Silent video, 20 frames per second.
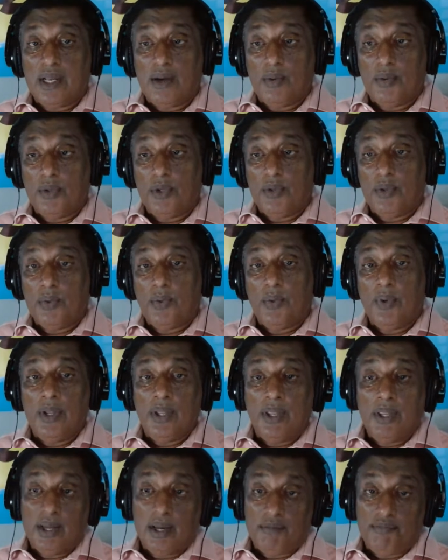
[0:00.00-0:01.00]
how you
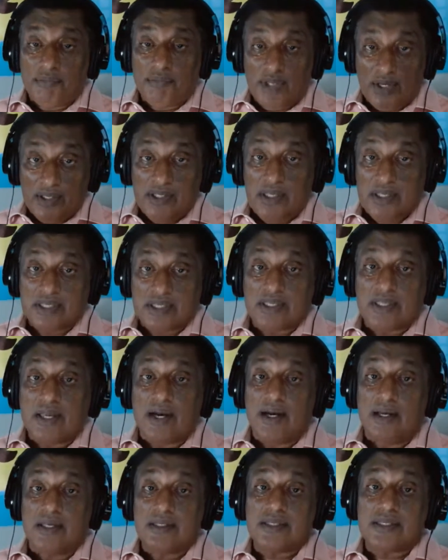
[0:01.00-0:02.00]
have done this
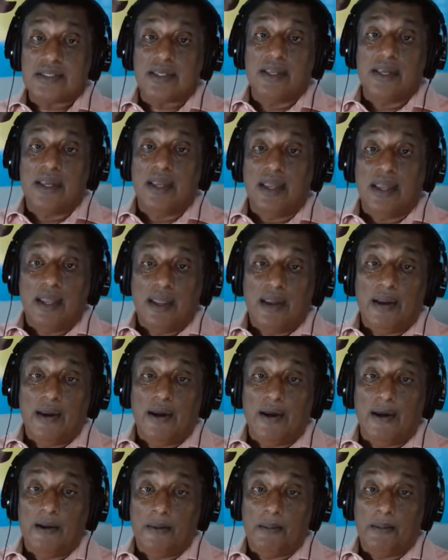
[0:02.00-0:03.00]
task.
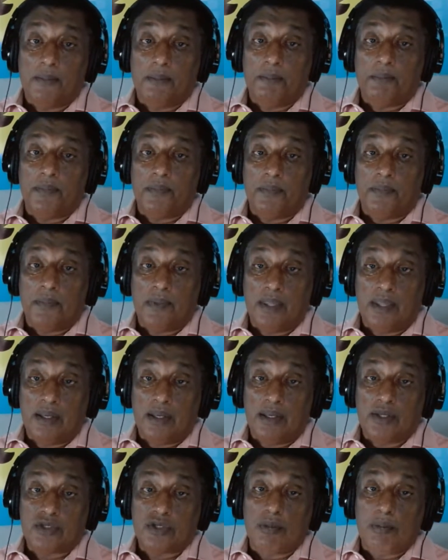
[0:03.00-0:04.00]
And
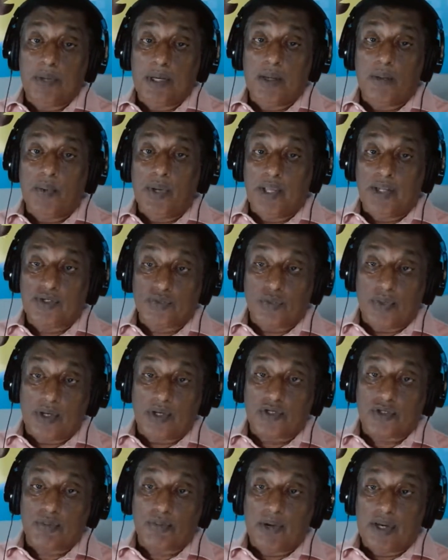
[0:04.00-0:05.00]
there's so many ways to
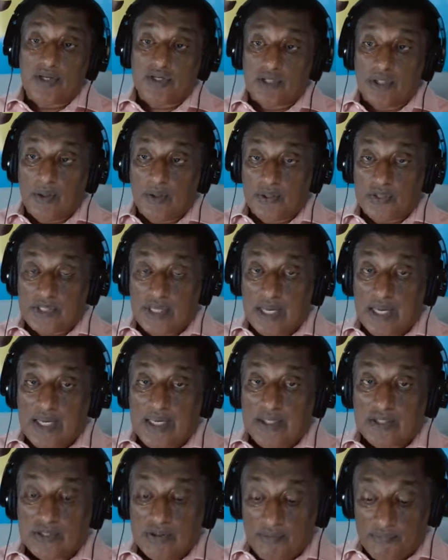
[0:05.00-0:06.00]
express those
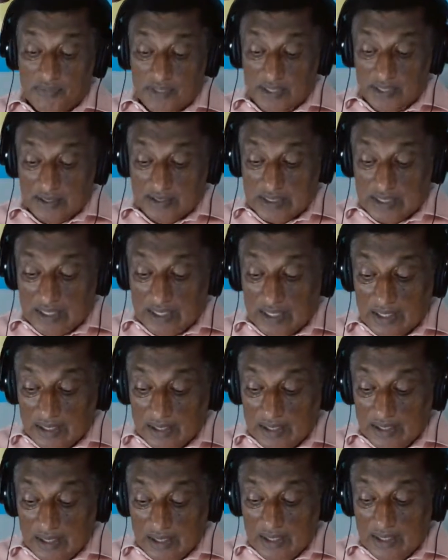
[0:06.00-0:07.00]
kinds of things. A
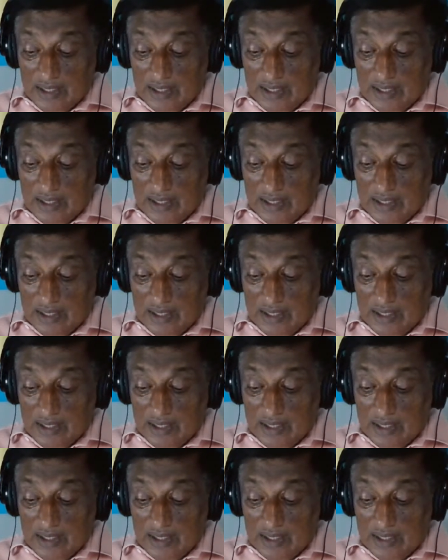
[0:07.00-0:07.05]
little